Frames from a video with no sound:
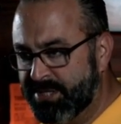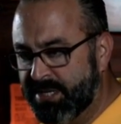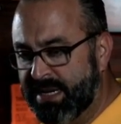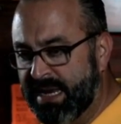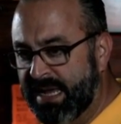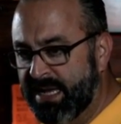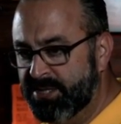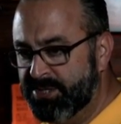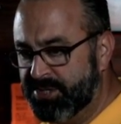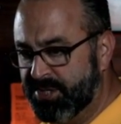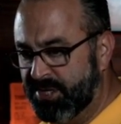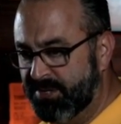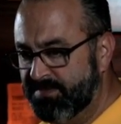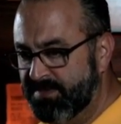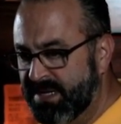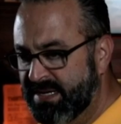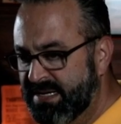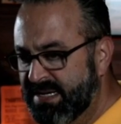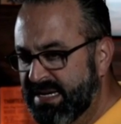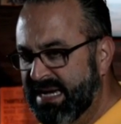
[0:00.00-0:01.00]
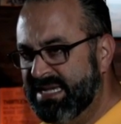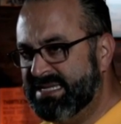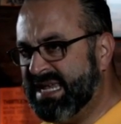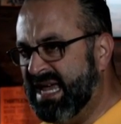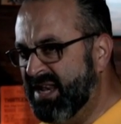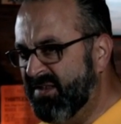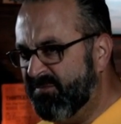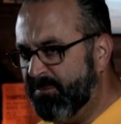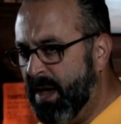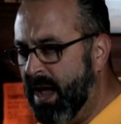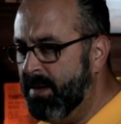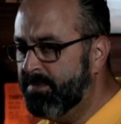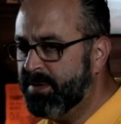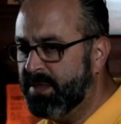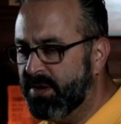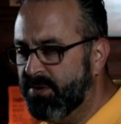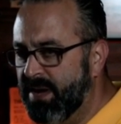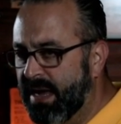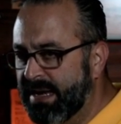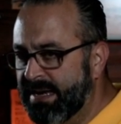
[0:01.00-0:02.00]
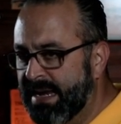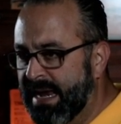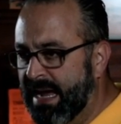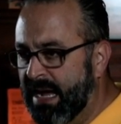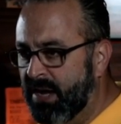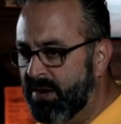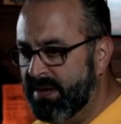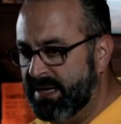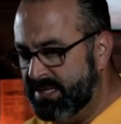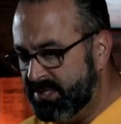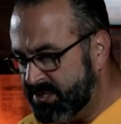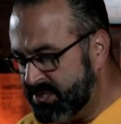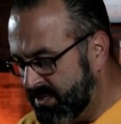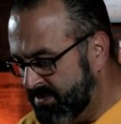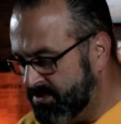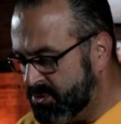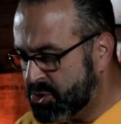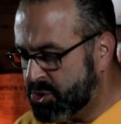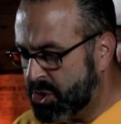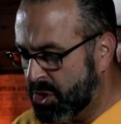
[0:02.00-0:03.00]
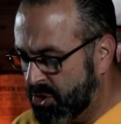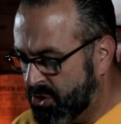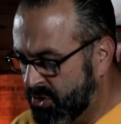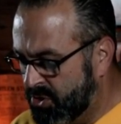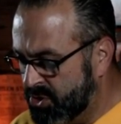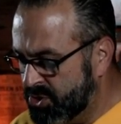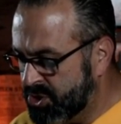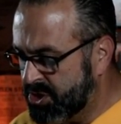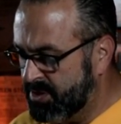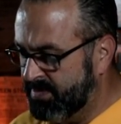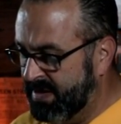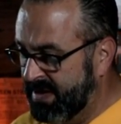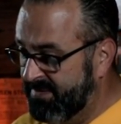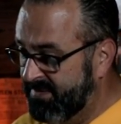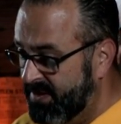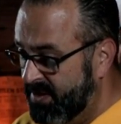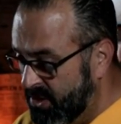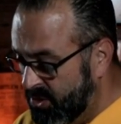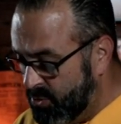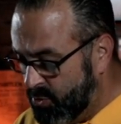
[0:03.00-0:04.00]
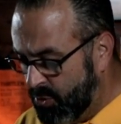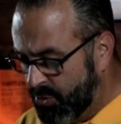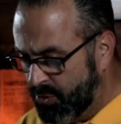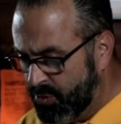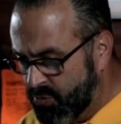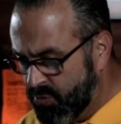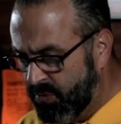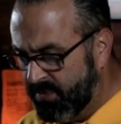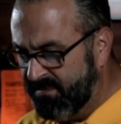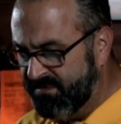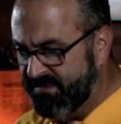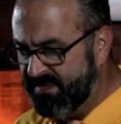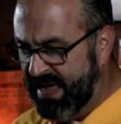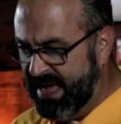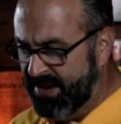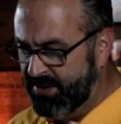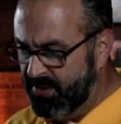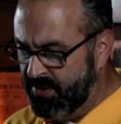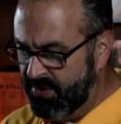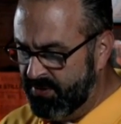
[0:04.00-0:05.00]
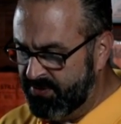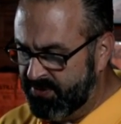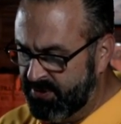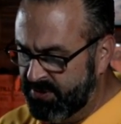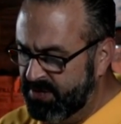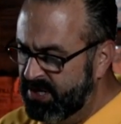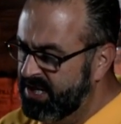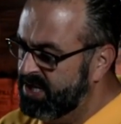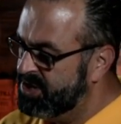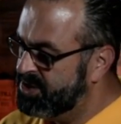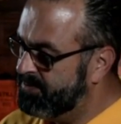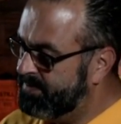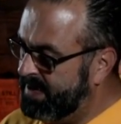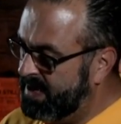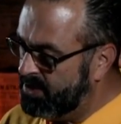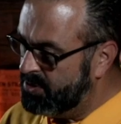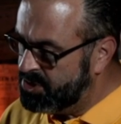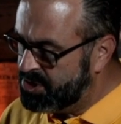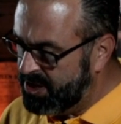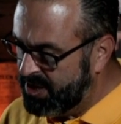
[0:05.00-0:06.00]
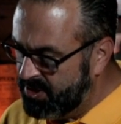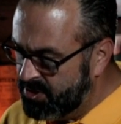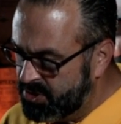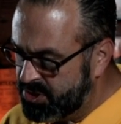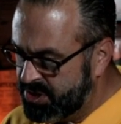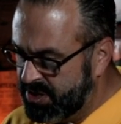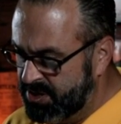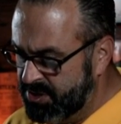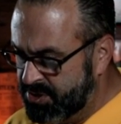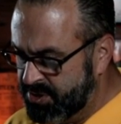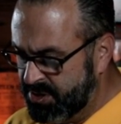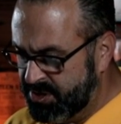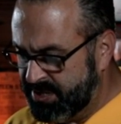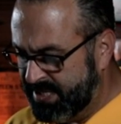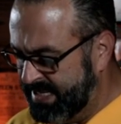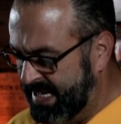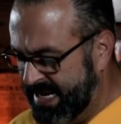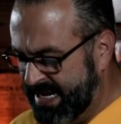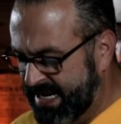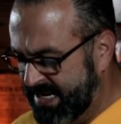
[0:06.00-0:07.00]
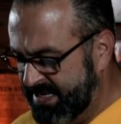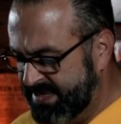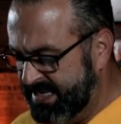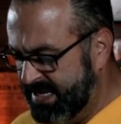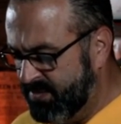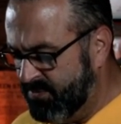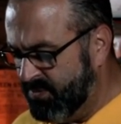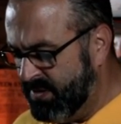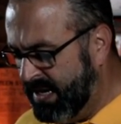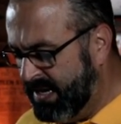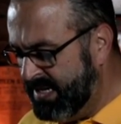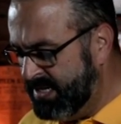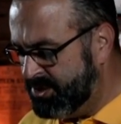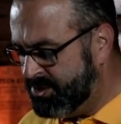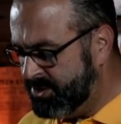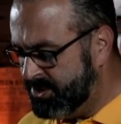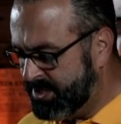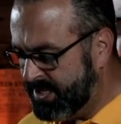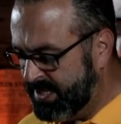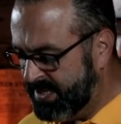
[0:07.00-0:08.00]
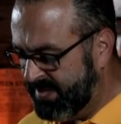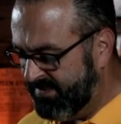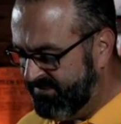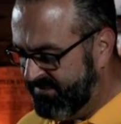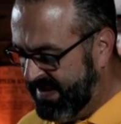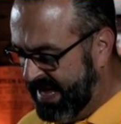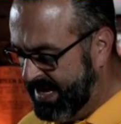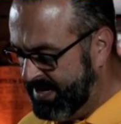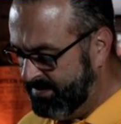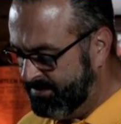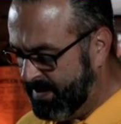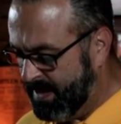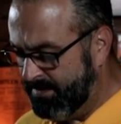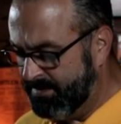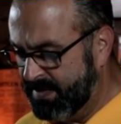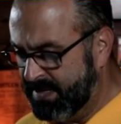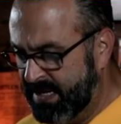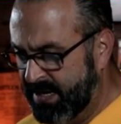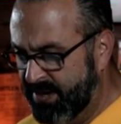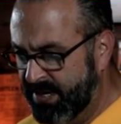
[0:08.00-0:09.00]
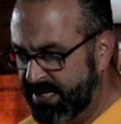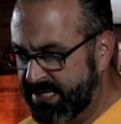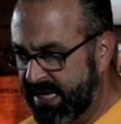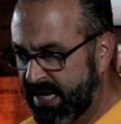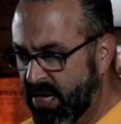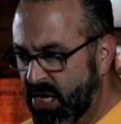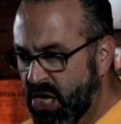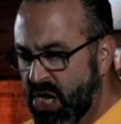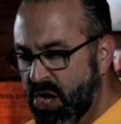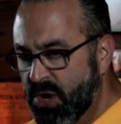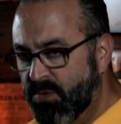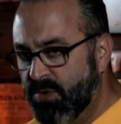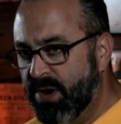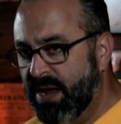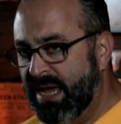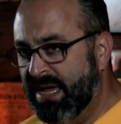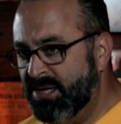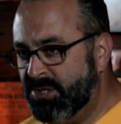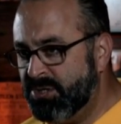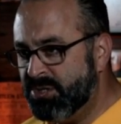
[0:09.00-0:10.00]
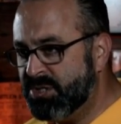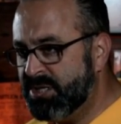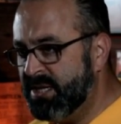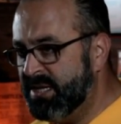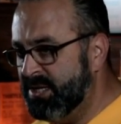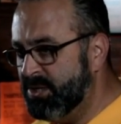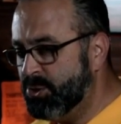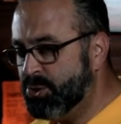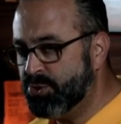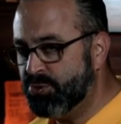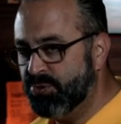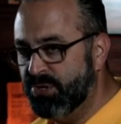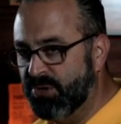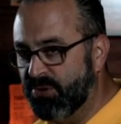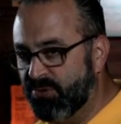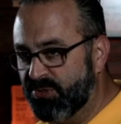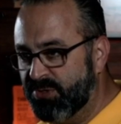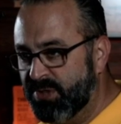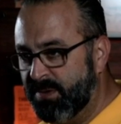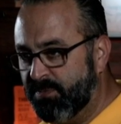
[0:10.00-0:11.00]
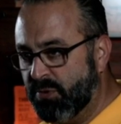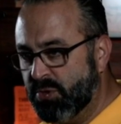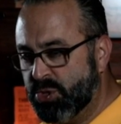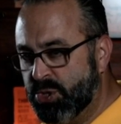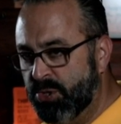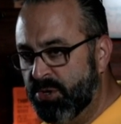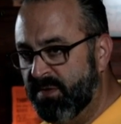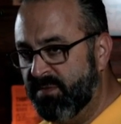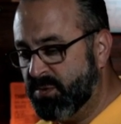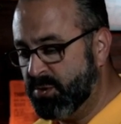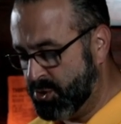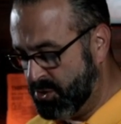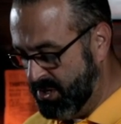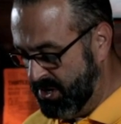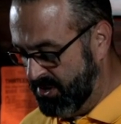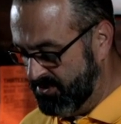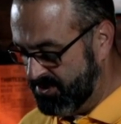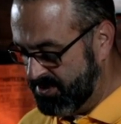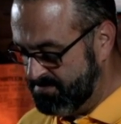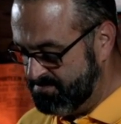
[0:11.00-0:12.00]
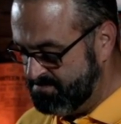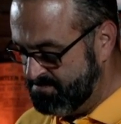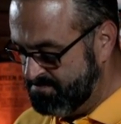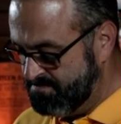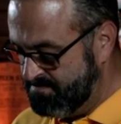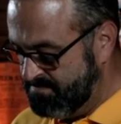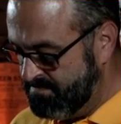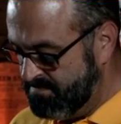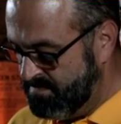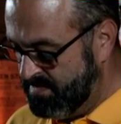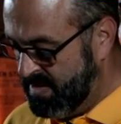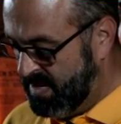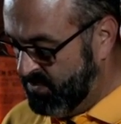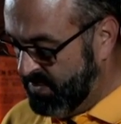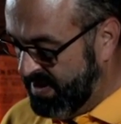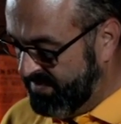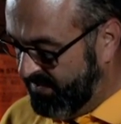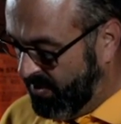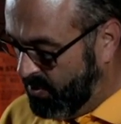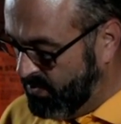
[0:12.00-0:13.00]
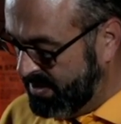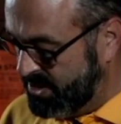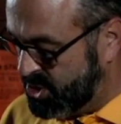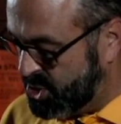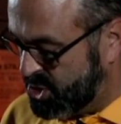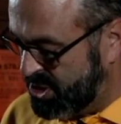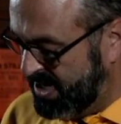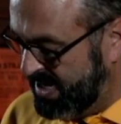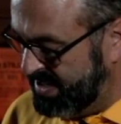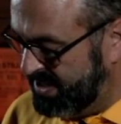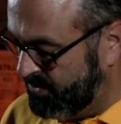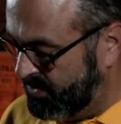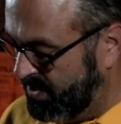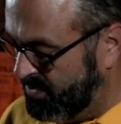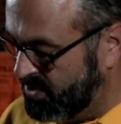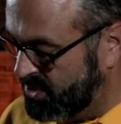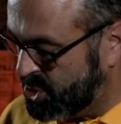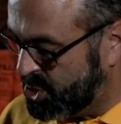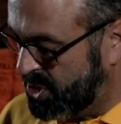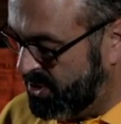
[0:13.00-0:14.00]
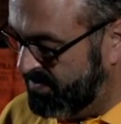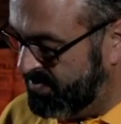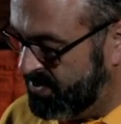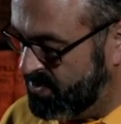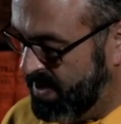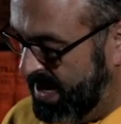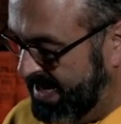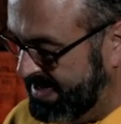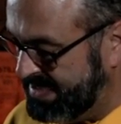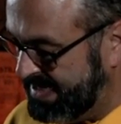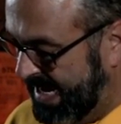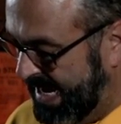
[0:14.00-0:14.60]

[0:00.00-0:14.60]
and answered. It's kind of popular right now in some circles to be a quote-unquote flat earther, to be a geocentrist and that kind of thing. We're not interested in the fad and popularity. We're interested in truth, the pursuit of truth. And we have always said that we reserve the right to